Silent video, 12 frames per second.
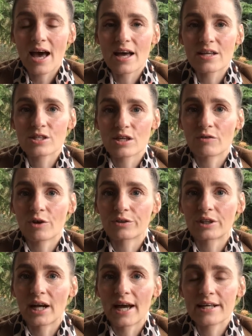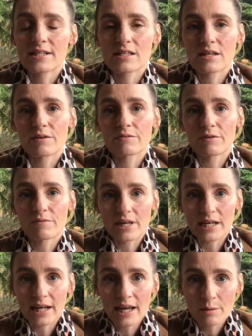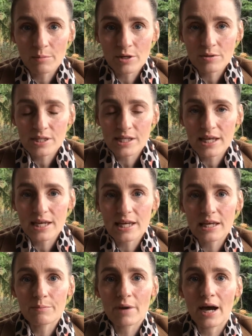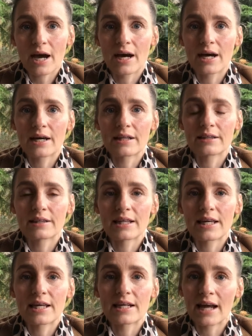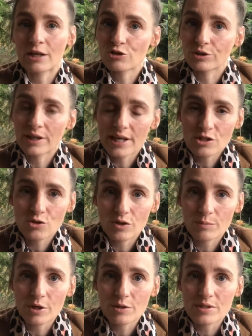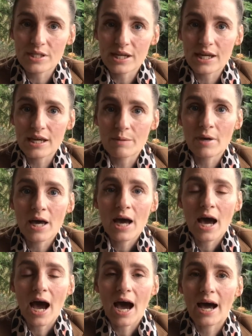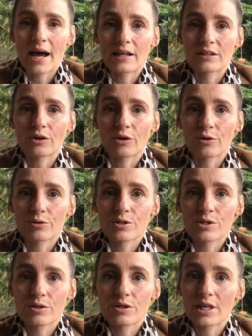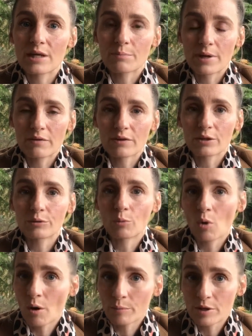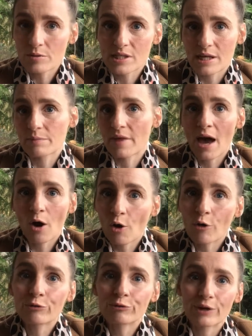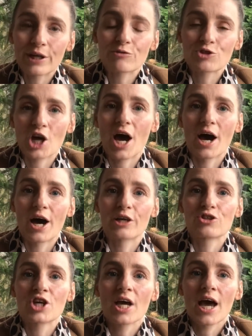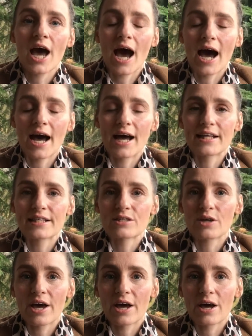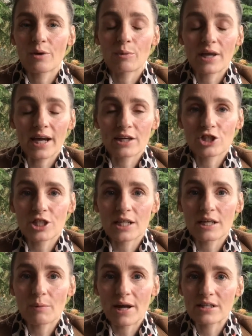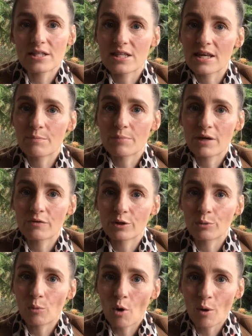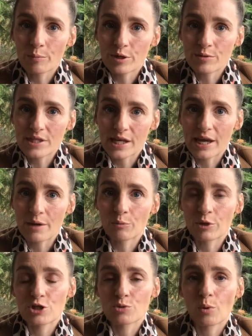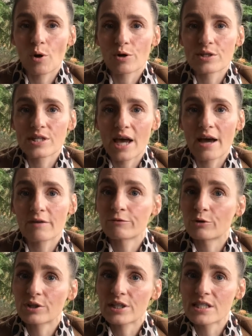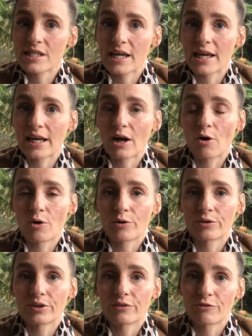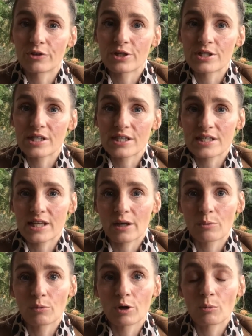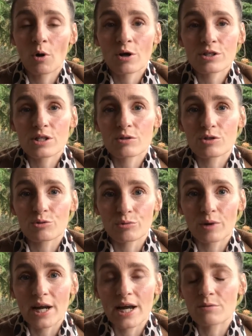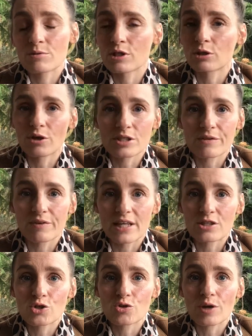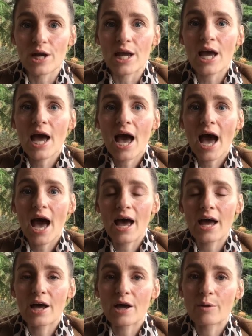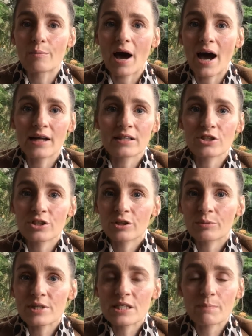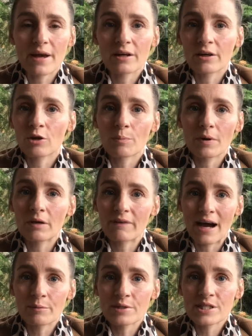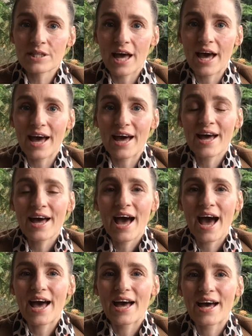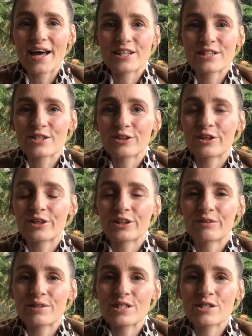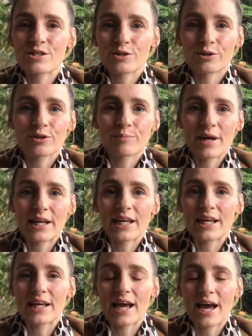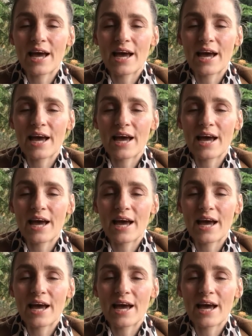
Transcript: So you've got the likes of the V&A Museum and the Natural History Museum and also the Imperial War Museum. They're all free of charge, and we actually went to the Imperial War Museum, which was focusing on the First and Second World War, so it was great. It was lots of history, and we spent a couple of hours there. So there is so many,